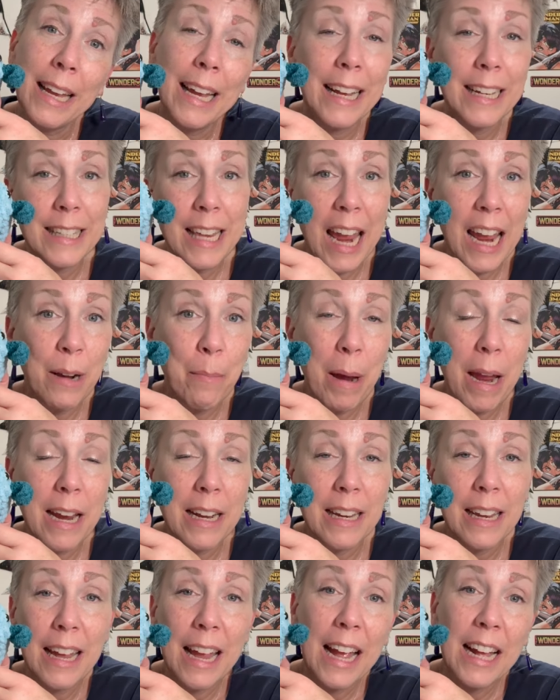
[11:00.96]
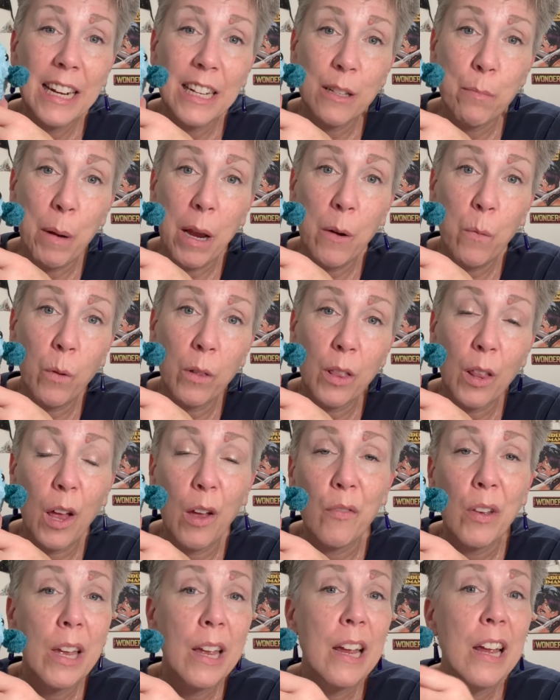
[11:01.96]
It's handmade and it's made with
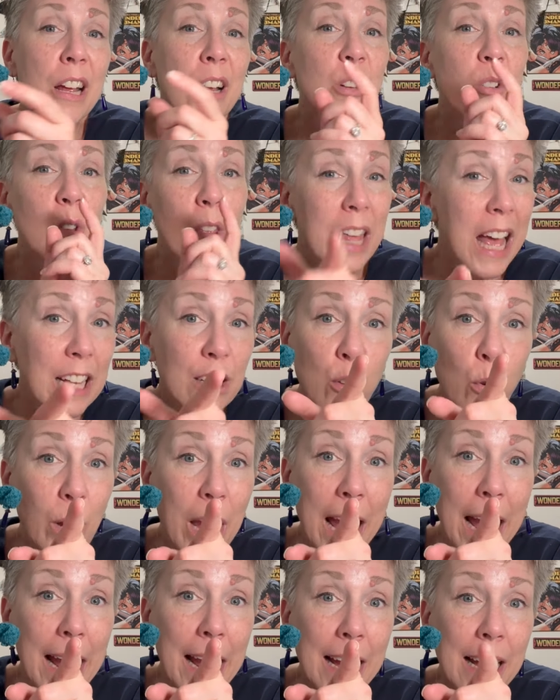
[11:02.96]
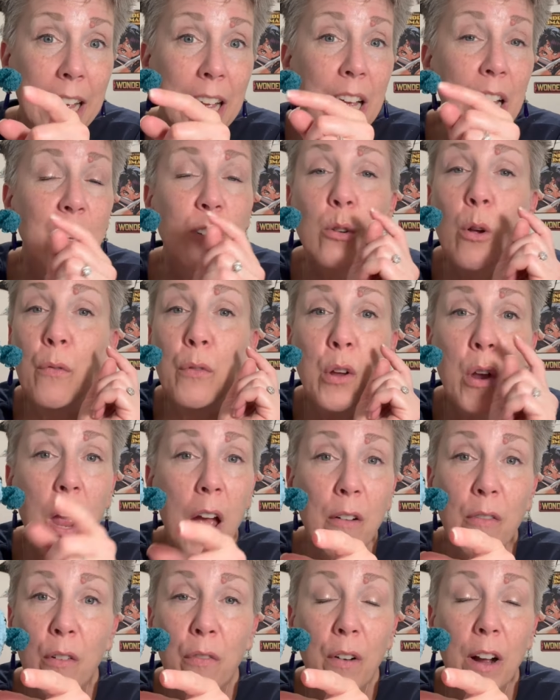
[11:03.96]
love. So that's okay. So if you
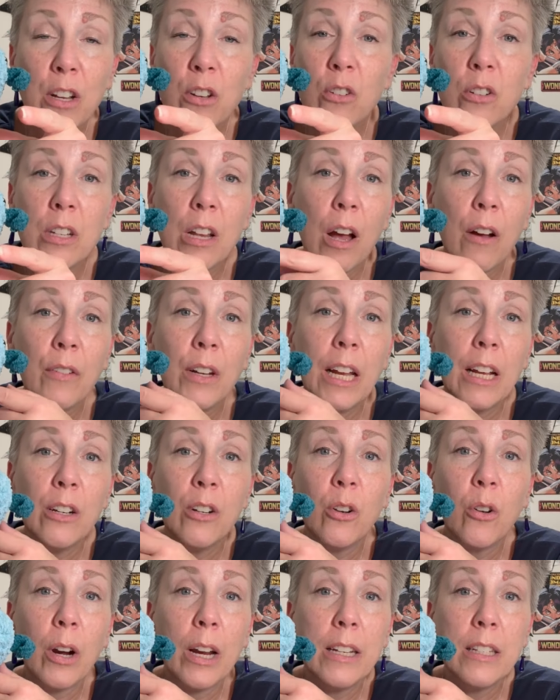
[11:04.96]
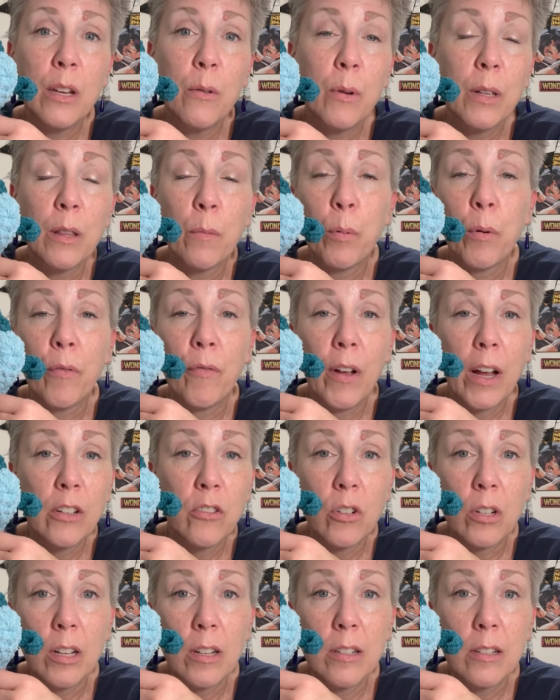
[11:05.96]
ever find yourself getting crazy with the
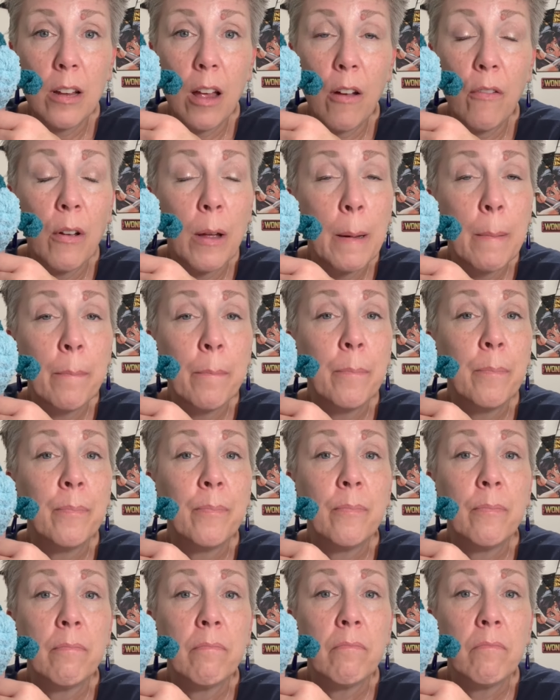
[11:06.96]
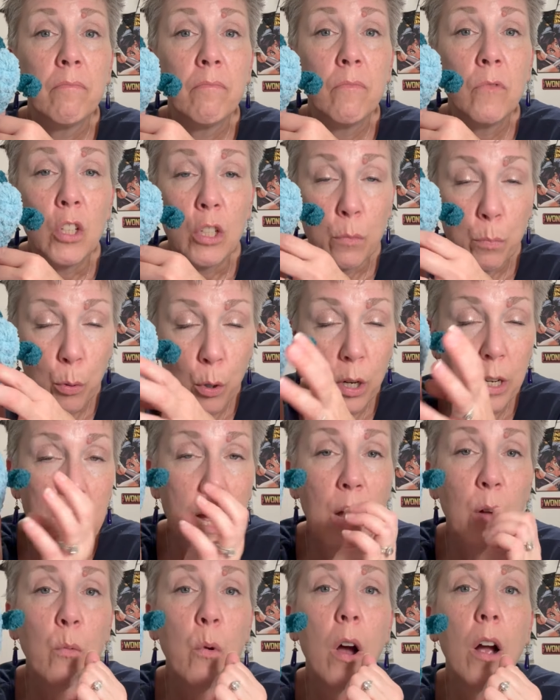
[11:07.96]
perfectionist stuff, just put it
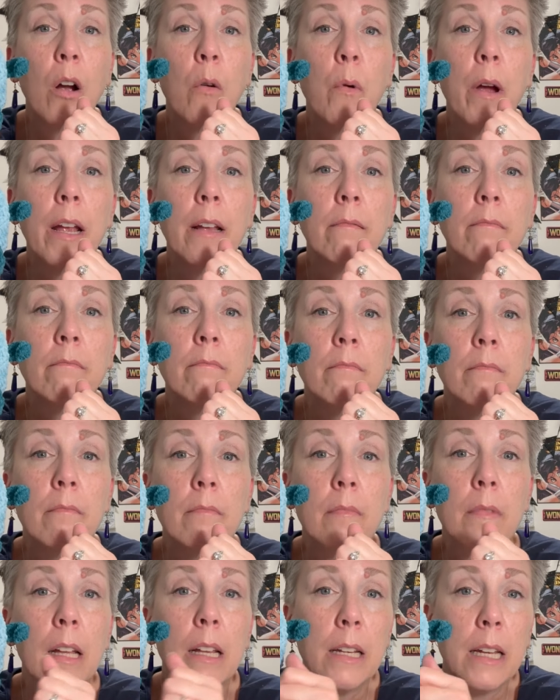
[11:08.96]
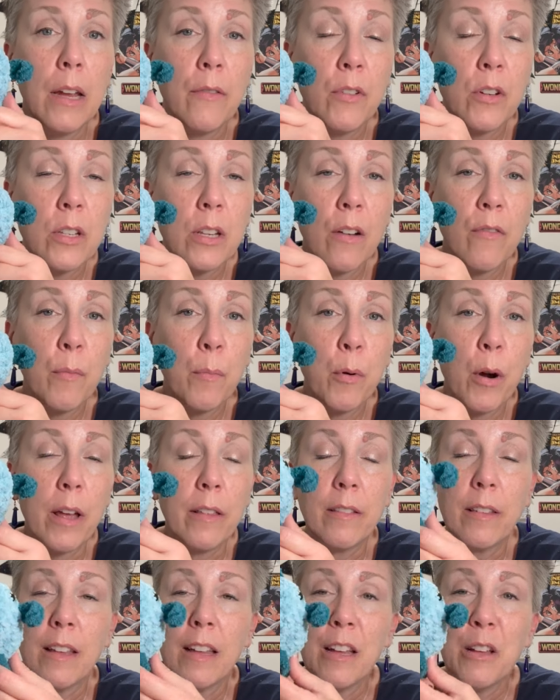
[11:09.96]
down, walk away. Give yourself a
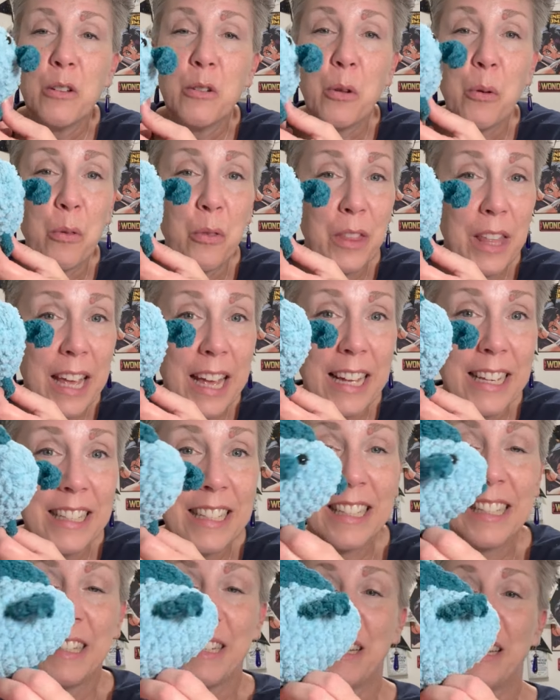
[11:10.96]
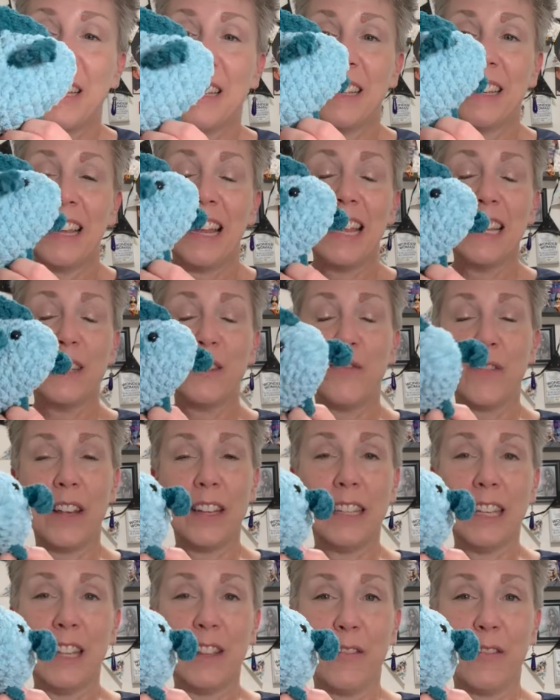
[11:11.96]
breath. So this is Finley the